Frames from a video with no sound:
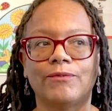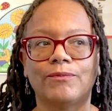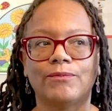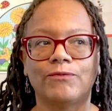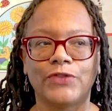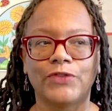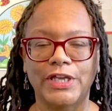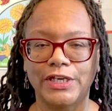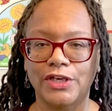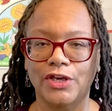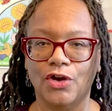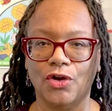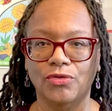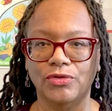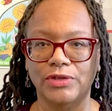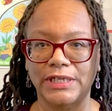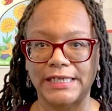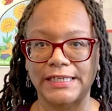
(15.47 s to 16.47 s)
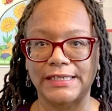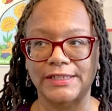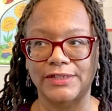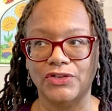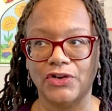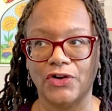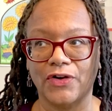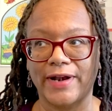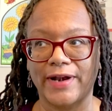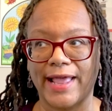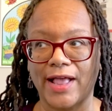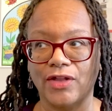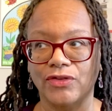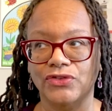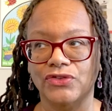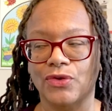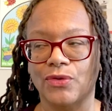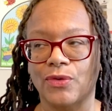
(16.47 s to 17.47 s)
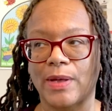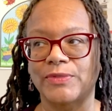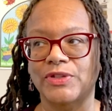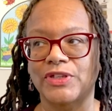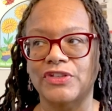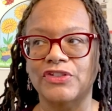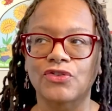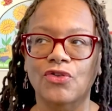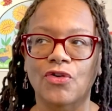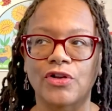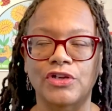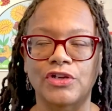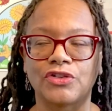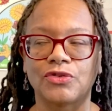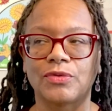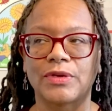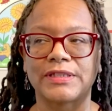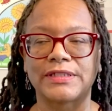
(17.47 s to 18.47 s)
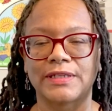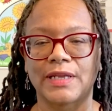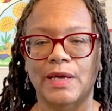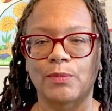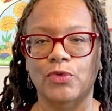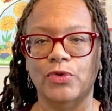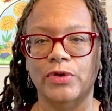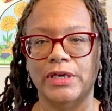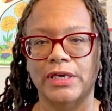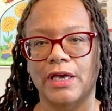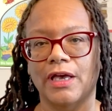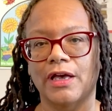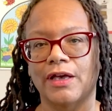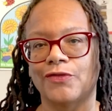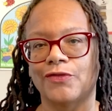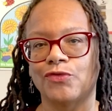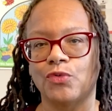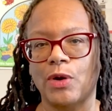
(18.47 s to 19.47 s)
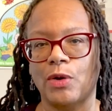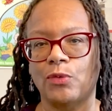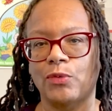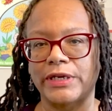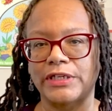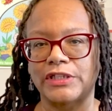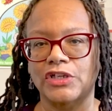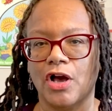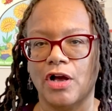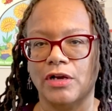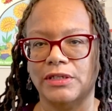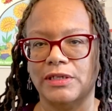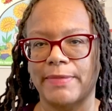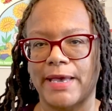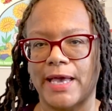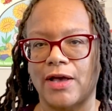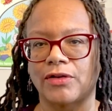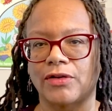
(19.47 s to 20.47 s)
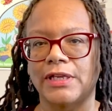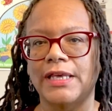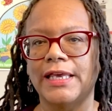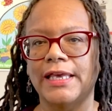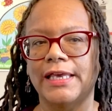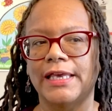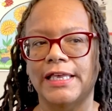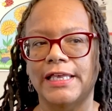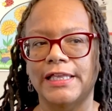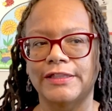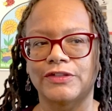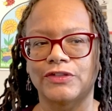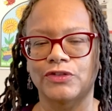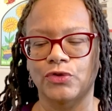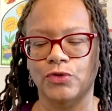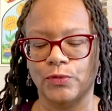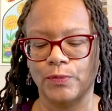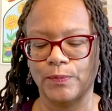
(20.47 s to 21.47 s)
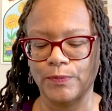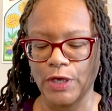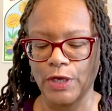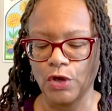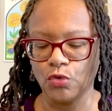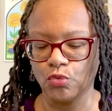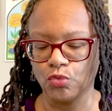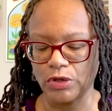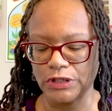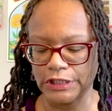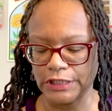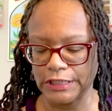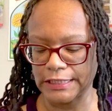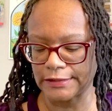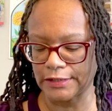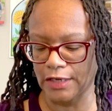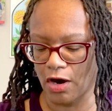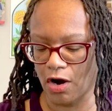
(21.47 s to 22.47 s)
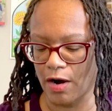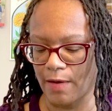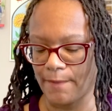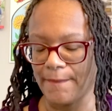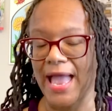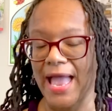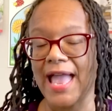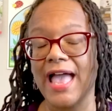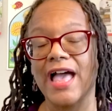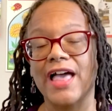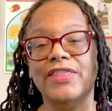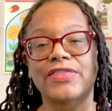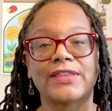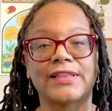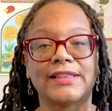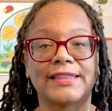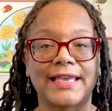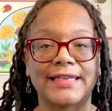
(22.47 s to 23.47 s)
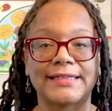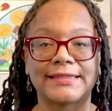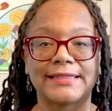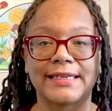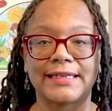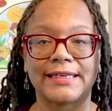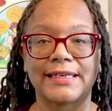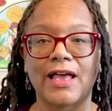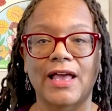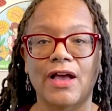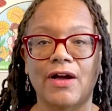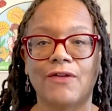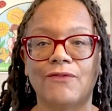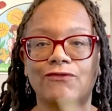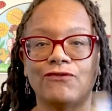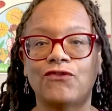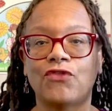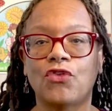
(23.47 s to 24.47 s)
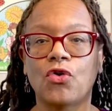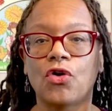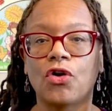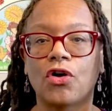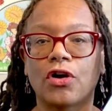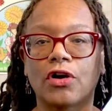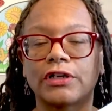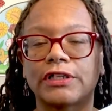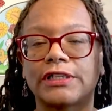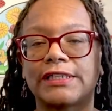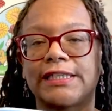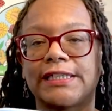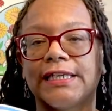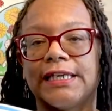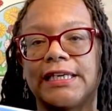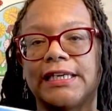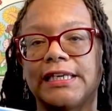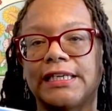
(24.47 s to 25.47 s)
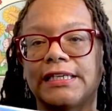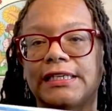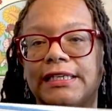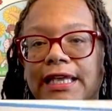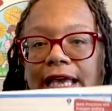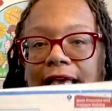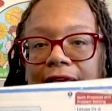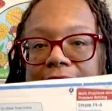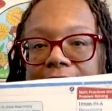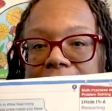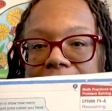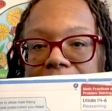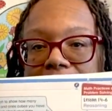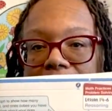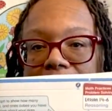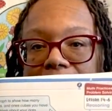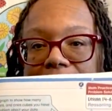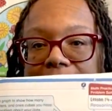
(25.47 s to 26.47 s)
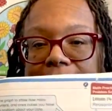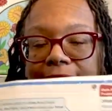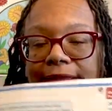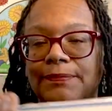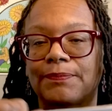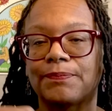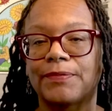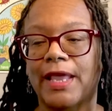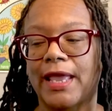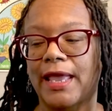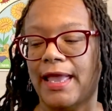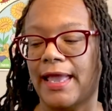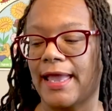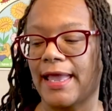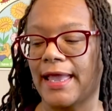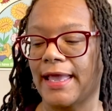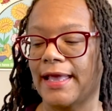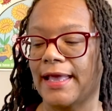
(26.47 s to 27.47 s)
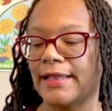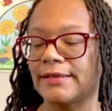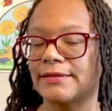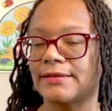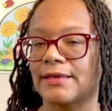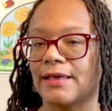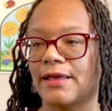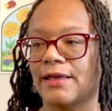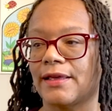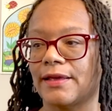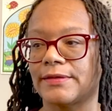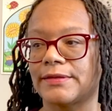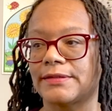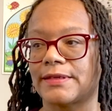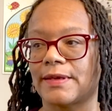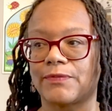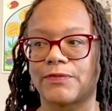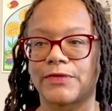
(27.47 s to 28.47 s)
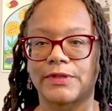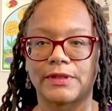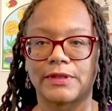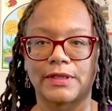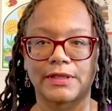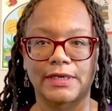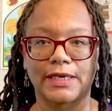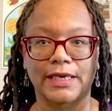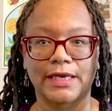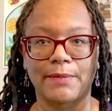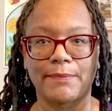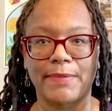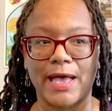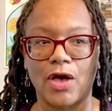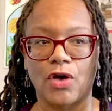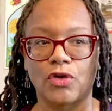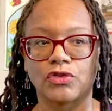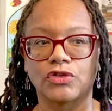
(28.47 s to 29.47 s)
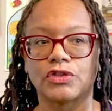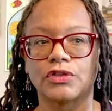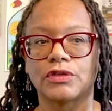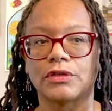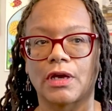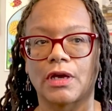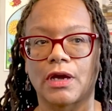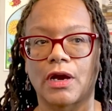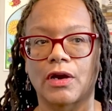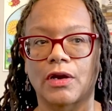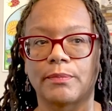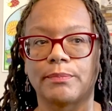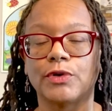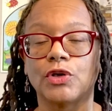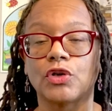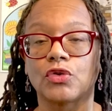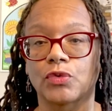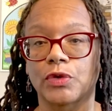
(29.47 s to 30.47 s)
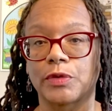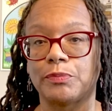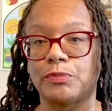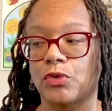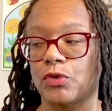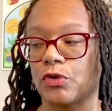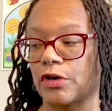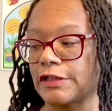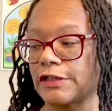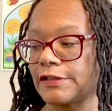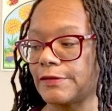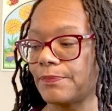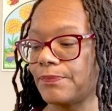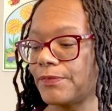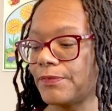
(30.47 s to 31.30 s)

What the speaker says: video didn't turn out, so I'm just going to do a summary of what we talked about in Zoom, which is our math lesson 14-6 and something about our book reports.